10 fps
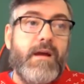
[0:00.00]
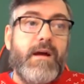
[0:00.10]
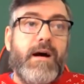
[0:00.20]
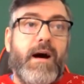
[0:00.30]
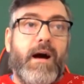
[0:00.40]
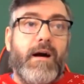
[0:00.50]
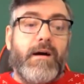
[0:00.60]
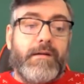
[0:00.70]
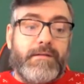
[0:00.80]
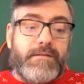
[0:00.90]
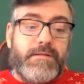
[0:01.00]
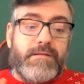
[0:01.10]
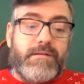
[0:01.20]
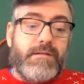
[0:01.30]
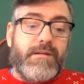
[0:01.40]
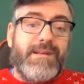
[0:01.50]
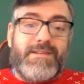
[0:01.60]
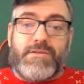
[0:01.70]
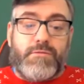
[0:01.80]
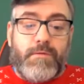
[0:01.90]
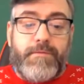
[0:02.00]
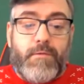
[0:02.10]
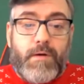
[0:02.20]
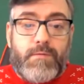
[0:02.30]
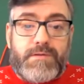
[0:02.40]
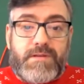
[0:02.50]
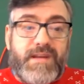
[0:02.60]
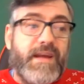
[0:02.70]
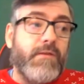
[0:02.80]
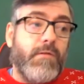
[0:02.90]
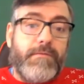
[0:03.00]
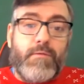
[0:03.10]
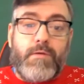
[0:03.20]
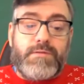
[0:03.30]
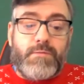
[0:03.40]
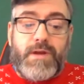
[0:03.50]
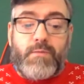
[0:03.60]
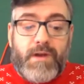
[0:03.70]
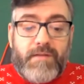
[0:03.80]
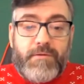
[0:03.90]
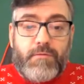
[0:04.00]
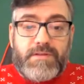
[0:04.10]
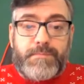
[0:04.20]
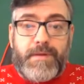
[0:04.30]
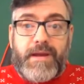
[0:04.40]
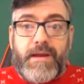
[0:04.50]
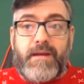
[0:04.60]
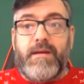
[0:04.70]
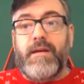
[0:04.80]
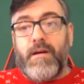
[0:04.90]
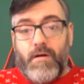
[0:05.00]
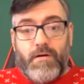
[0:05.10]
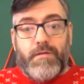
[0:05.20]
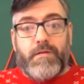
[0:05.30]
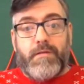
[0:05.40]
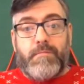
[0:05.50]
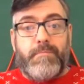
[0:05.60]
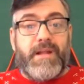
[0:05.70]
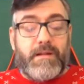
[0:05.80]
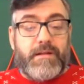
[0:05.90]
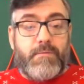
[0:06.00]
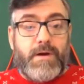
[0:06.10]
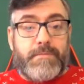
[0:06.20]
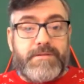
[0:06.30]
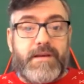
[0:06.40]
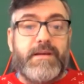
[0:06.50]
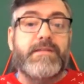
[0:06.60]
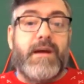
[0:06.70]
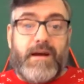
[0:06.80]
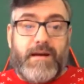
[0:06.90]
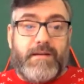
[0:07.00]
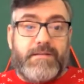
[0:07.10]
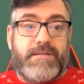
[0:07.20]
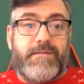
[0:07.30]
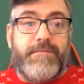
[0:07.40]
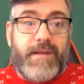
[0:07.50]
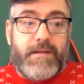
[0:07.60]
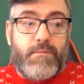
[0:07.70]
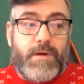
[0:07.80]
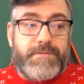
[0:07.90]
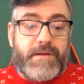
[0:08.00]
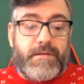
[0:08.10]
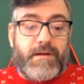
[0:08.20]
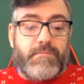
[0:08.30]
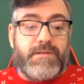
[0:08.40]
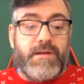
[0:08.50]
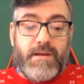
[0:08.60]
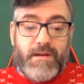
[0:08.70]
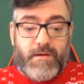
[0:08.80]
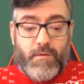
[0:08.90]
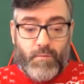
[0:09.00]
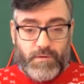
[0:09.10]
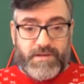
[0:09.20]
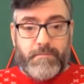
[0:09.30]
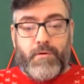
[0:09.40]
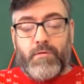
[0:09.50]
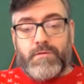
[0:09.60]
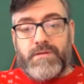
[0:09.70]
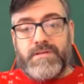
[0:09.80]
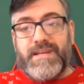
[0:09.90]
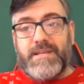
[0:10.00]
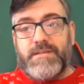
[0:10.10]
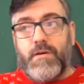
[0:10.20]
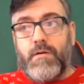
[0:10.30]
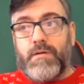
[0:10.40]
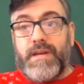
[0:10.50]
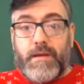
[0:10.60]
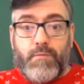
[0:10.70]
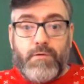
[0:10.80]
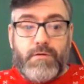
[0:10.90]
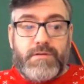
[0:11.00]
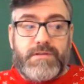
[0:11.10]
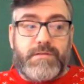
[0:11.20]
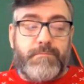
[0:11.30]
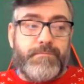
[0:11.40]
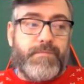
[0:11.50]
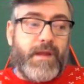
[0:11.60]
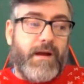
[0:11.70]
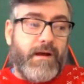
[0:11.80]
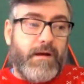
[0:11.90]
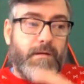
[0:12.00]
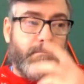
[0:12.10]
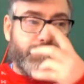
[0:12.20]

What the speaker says: And just do a few hours a day or a few hours a week, whatever you can spare on building the website and filling the website out. What's important is your keywords. The